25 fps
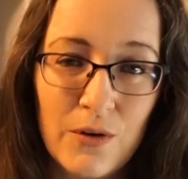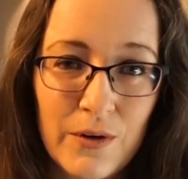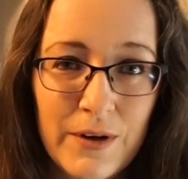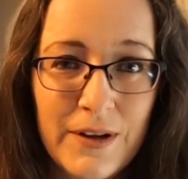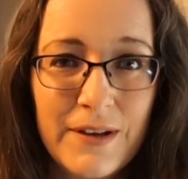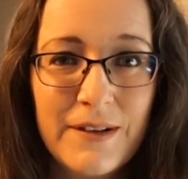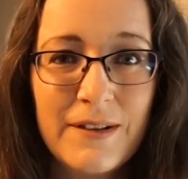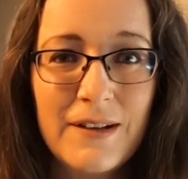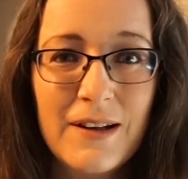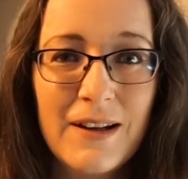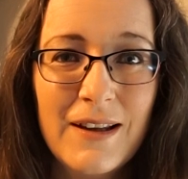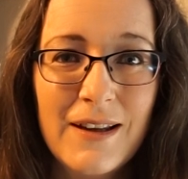
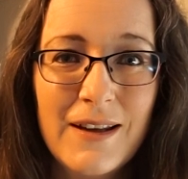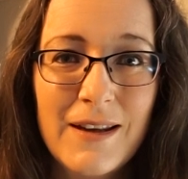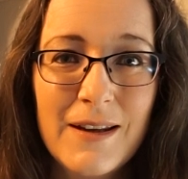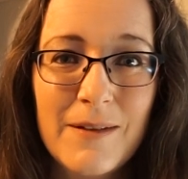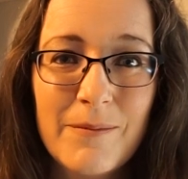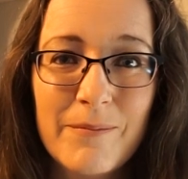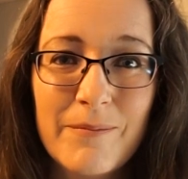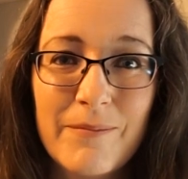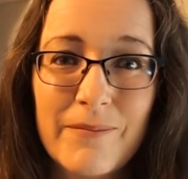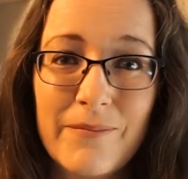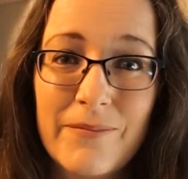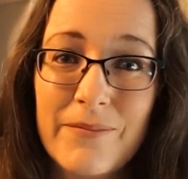
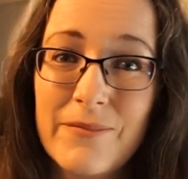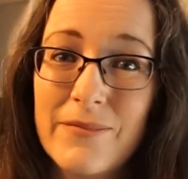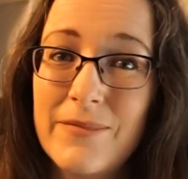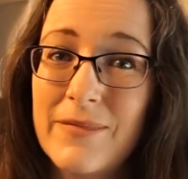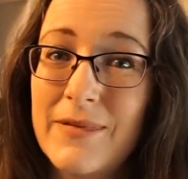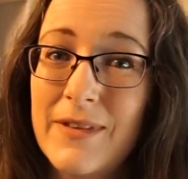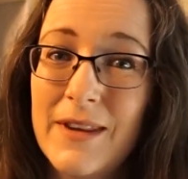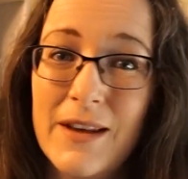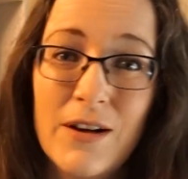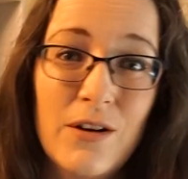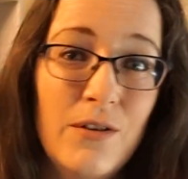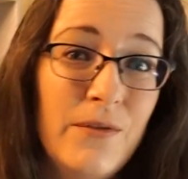Honestly,
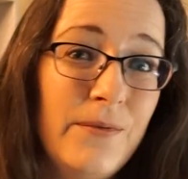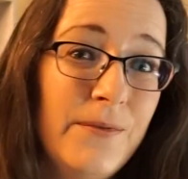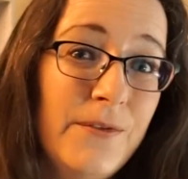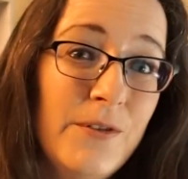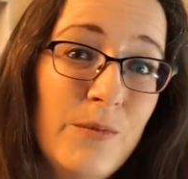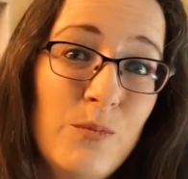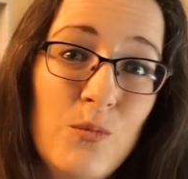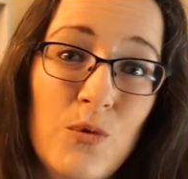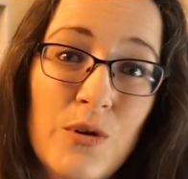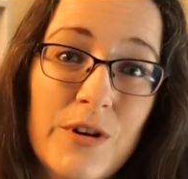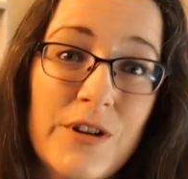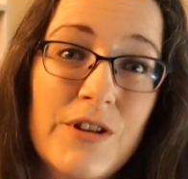they
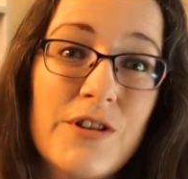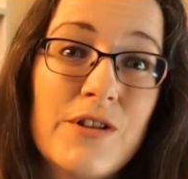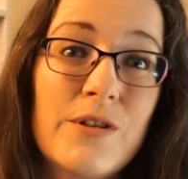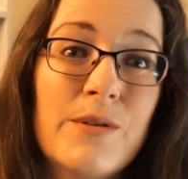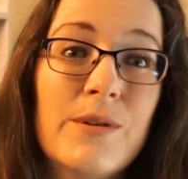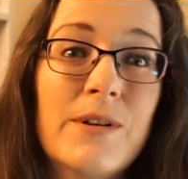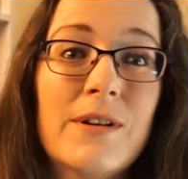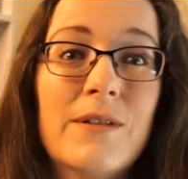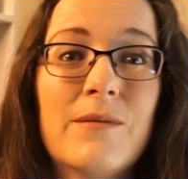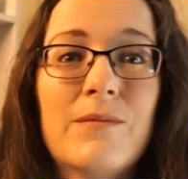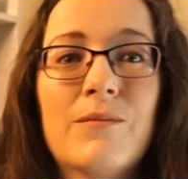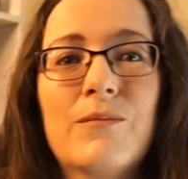often want to
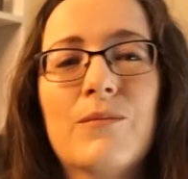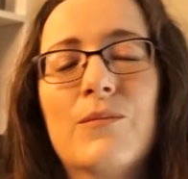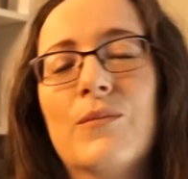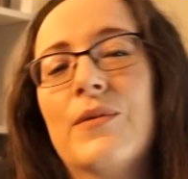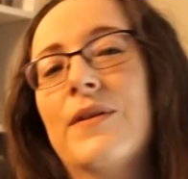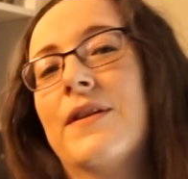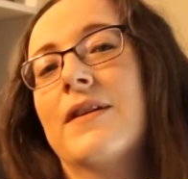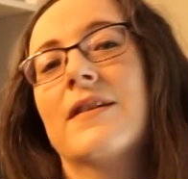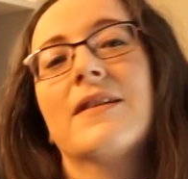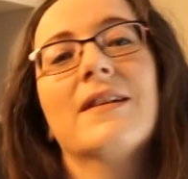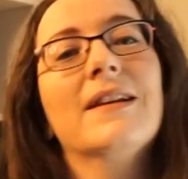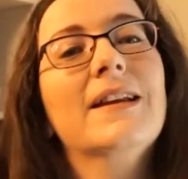do it
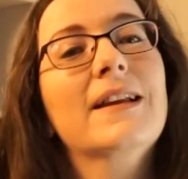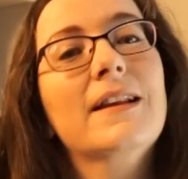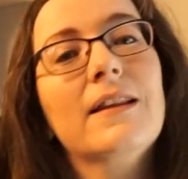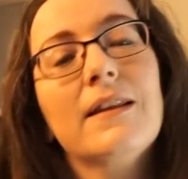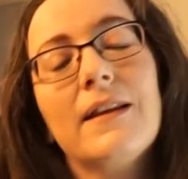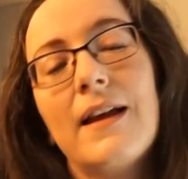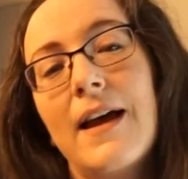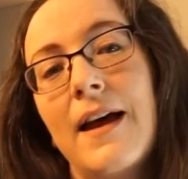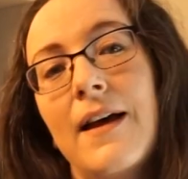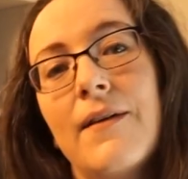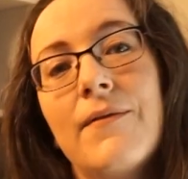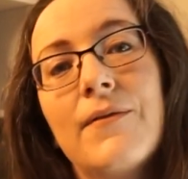with as
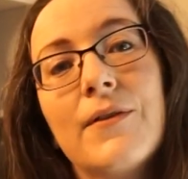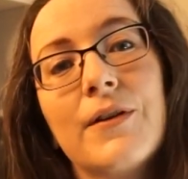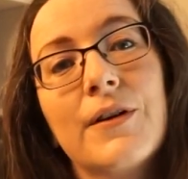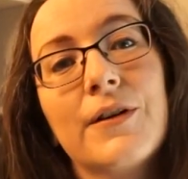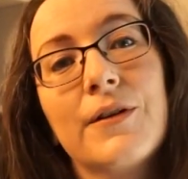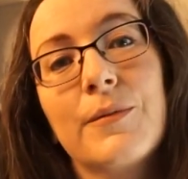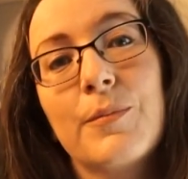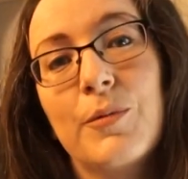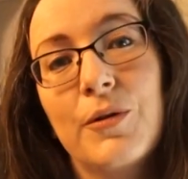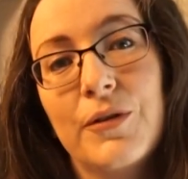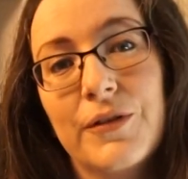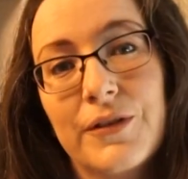little effort
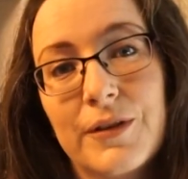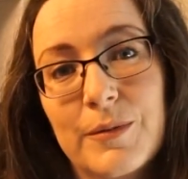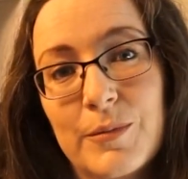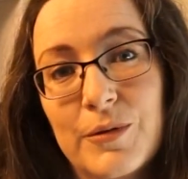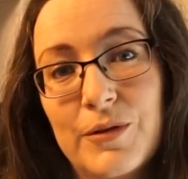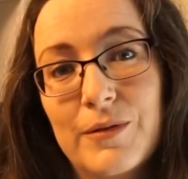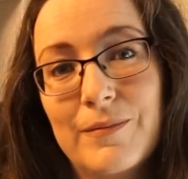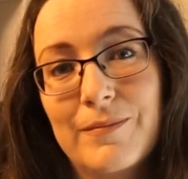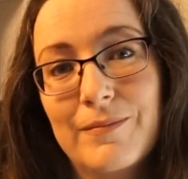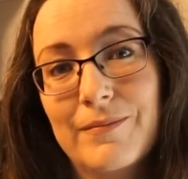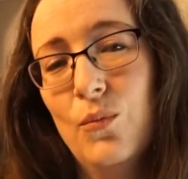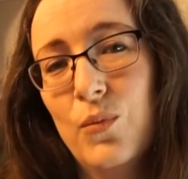as
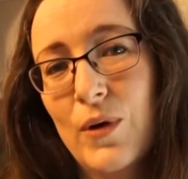possible.